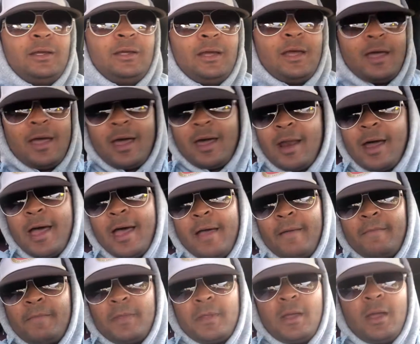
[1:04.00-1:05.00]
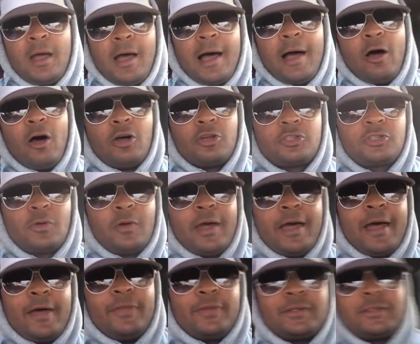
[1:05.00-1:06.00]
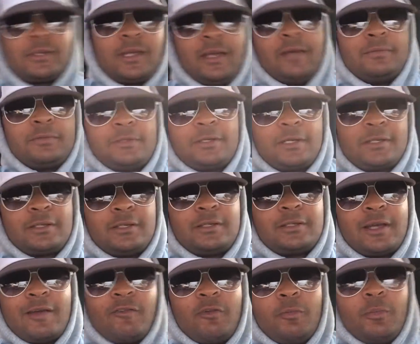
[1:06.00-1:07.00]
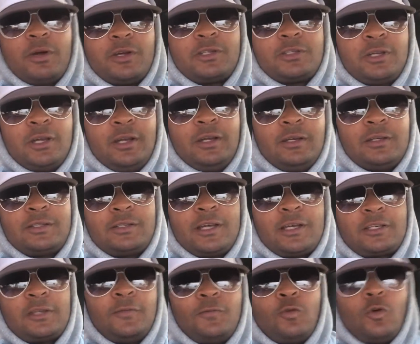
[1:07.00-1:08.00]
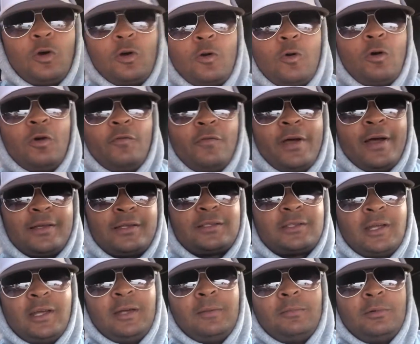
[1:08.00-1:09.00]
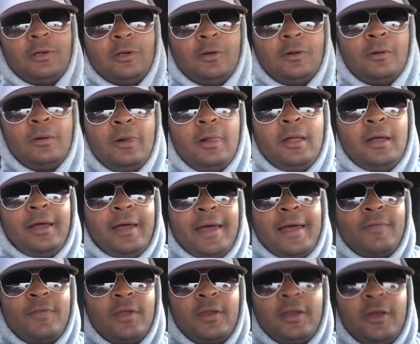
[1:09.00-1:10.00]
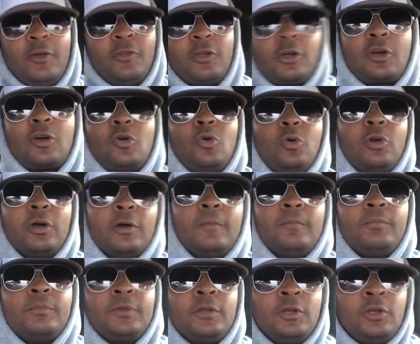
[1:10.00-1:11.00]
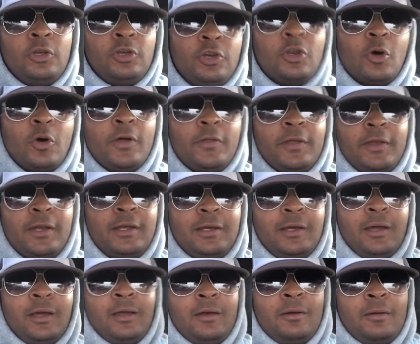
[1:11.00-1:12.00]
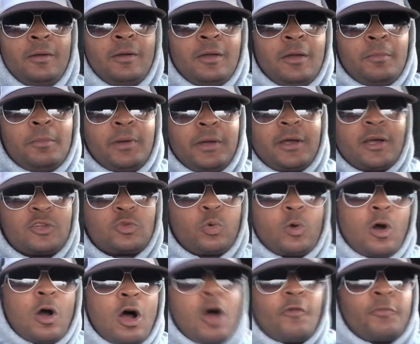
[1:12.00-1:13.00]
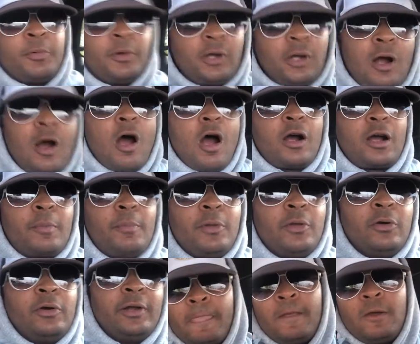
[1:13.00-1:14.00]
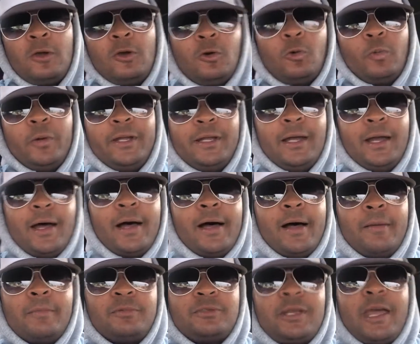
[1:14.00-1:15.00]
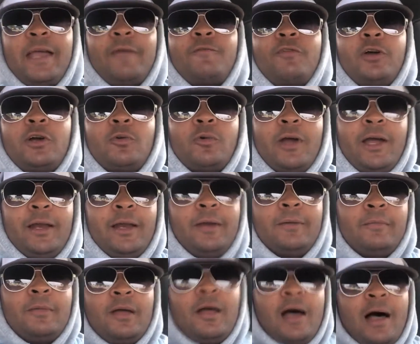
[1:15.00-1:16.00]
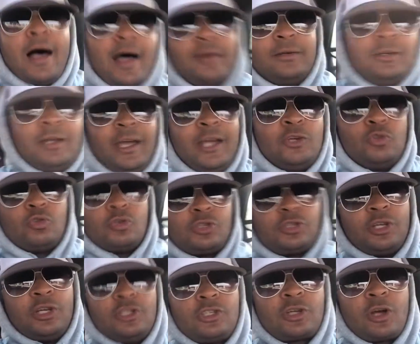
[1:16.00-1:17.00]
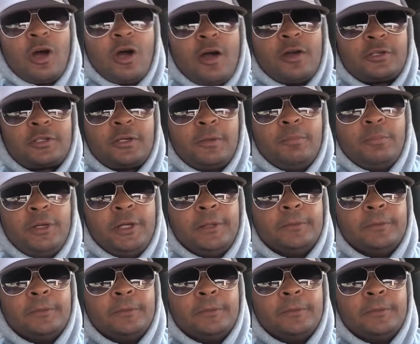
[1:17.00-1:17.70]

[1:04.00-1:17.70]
he had. I also had the same 67 Mustang, the 64 Corvette, same deal. And then here the Cuda. You know, and then again, because we're all from the car community, we take for granted how dangerous these cars could be.